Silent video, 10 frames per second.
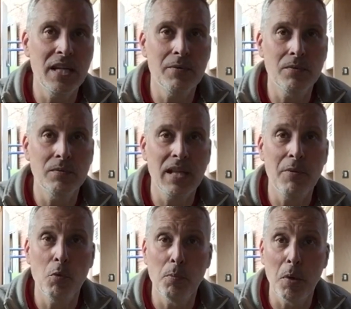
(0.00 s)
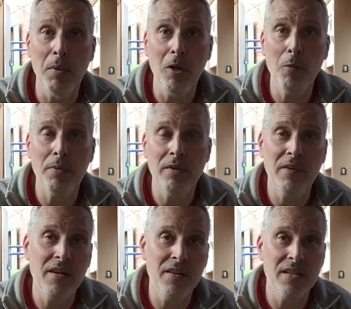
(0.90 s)
and that will bubble up
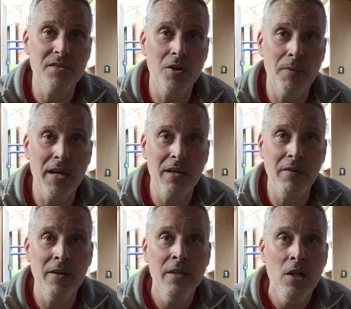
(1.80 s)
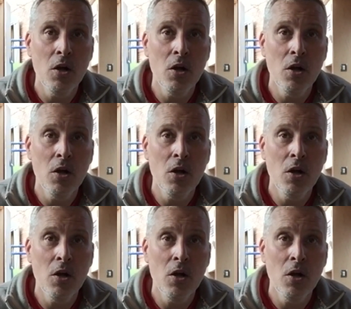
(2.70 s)
if anything is coming out of it.